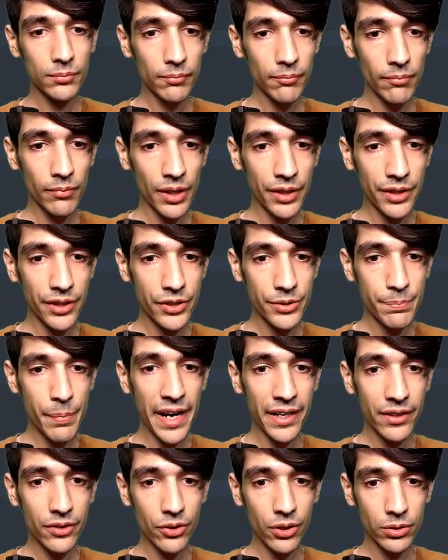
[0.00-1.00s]
is
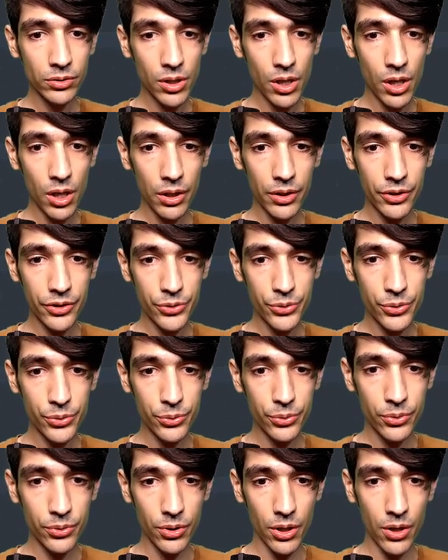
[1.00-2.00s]
background color
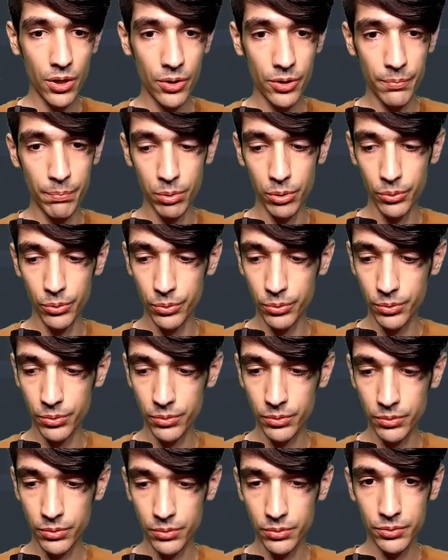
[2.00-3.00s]
to our blue.
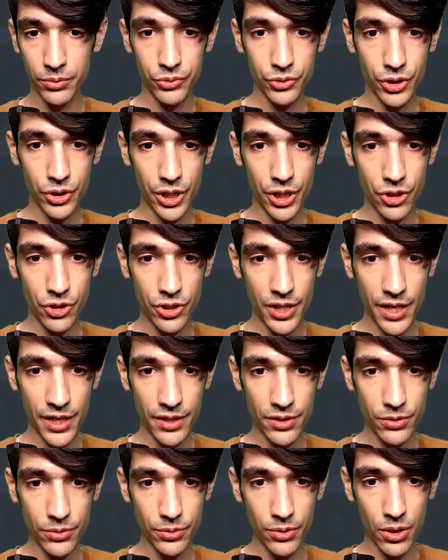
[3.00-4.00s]
Change that
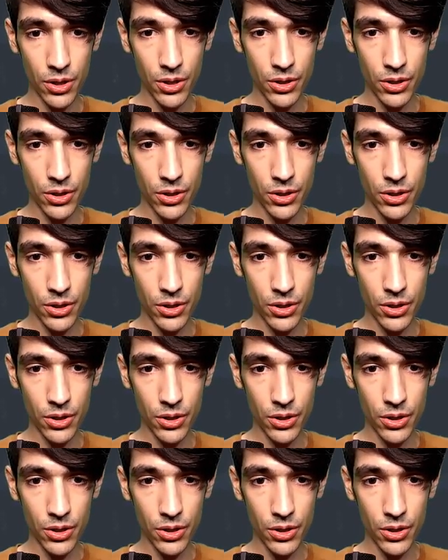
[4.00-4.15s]
to our